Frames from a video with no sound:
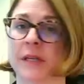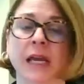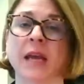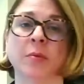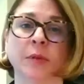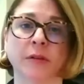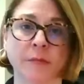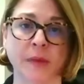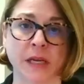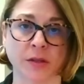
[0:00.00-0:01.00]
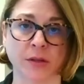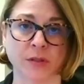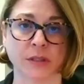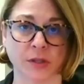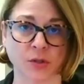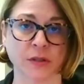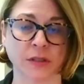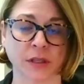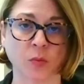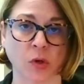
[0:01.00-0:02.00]
not capable of making those decisions
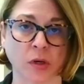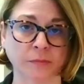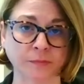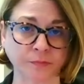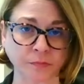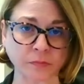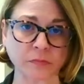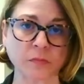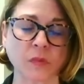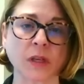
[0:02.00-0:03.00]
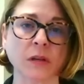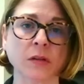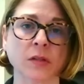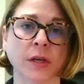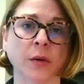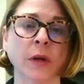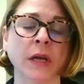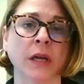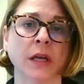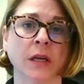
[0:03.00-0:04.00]
anymore. So,
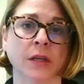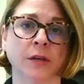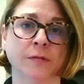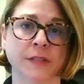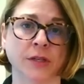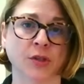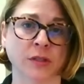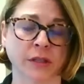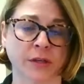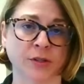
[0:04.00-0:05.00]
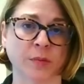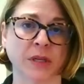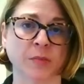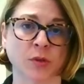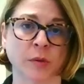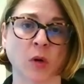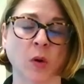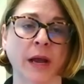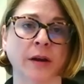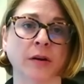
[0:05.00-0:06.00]
you know, physician's letters sometimes are
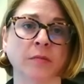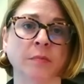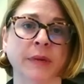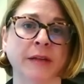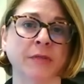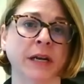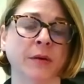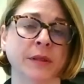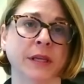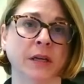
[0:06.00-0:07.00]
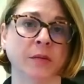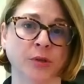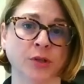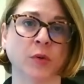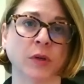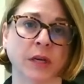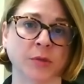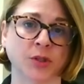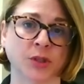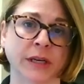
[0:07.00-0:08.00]
required, but every now and then push will
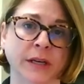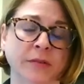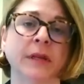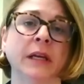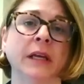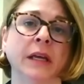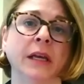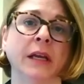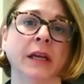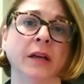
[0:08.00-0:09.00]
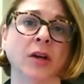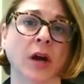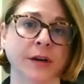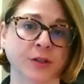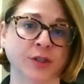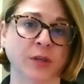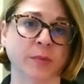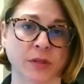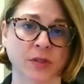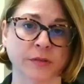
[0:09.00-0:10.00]
come to shove and a guardianship
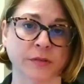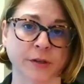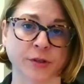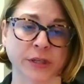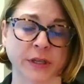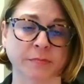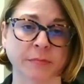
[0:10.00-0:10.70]
or conservatorship.